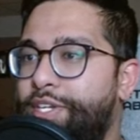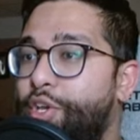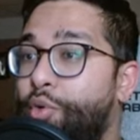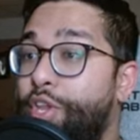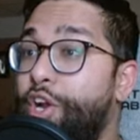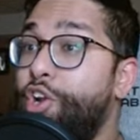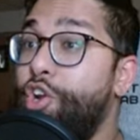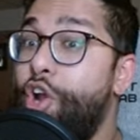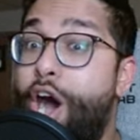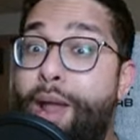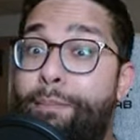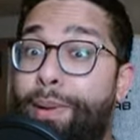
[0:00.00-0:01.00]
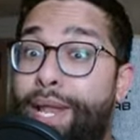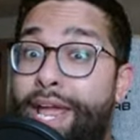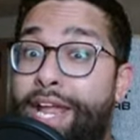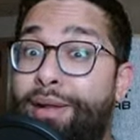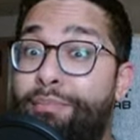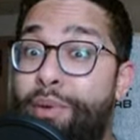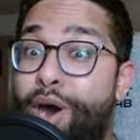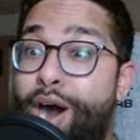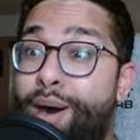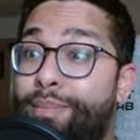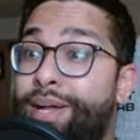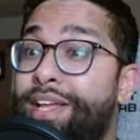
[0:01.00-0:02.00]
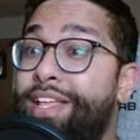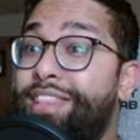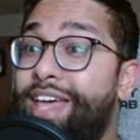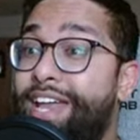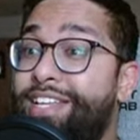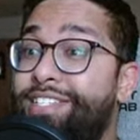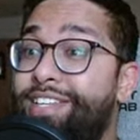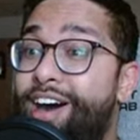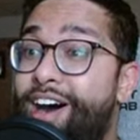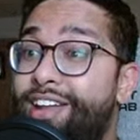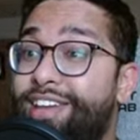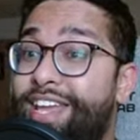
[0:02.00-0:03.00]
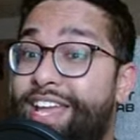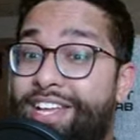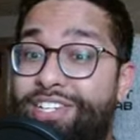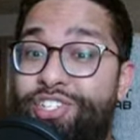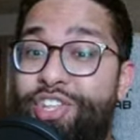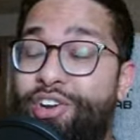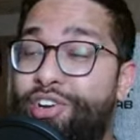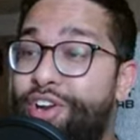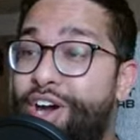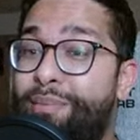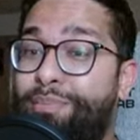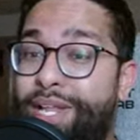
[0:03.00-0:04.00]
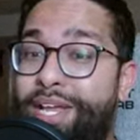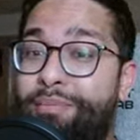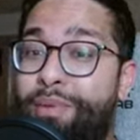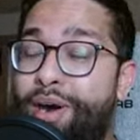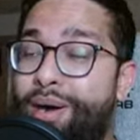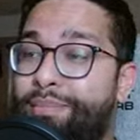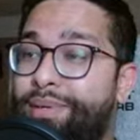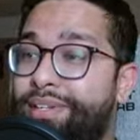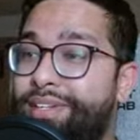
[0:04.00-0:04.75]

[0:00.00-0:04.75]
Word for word: Yo, they're not playing Mom. That is unhinged. They're not playing Mom.